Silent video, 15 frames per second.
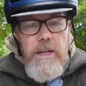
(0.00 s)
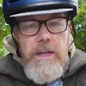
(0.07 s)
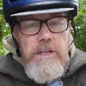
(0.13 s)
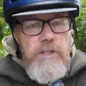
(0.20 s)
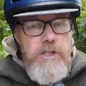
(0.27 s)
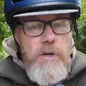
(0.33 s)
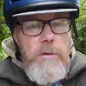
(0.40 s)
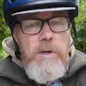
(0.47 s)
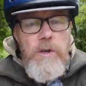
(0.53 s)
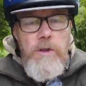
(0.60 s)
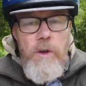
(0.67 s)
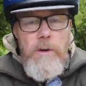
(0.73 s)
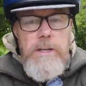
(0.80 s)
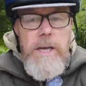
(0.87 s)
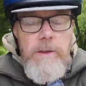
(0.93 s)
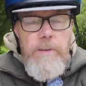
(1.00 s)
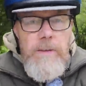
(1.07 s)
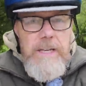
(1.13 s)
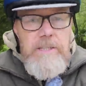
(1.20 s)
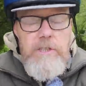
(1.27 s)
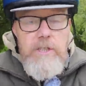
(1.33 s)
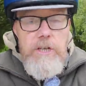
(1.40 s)
It's June the 30th,
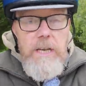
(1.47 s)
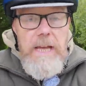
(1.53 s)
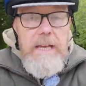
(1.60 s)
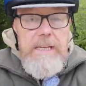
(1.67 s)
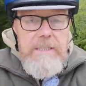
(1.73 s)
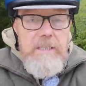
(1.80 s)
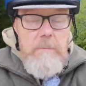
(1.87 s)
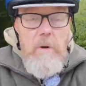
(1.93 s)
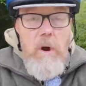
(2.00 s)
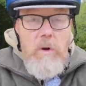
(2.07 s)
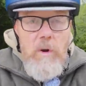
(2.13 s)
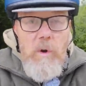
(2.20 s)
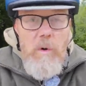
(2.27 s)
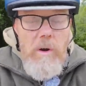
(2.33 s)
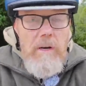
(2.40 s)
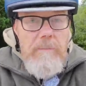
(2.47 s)
it's July tomorrow,